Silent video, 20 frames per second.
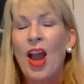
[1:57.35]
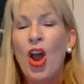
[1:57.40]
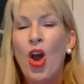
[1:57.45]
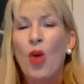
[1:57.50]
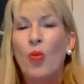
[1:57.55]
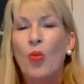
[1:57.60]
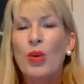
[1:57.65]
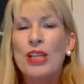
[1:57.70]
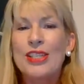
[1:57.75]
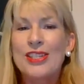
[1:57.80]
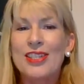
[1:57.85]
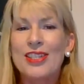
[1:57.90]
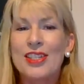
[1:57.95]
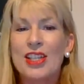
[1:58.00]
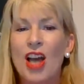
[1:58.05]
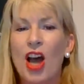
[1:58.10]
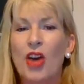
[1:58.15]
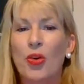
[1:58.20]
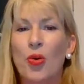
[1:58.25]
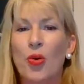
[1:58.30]
we
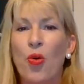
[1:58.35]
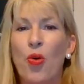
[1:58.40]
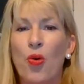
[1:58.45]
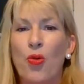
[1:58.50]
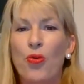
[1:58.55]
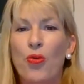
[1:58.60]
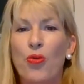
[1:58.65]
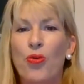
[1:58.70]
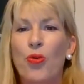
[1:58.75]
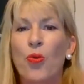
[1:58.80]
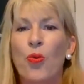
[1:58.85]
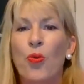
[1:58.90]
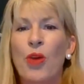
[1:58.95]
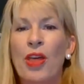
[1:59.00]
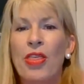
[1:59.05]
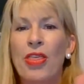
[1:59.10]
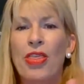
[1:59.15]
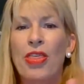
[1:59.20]
start off with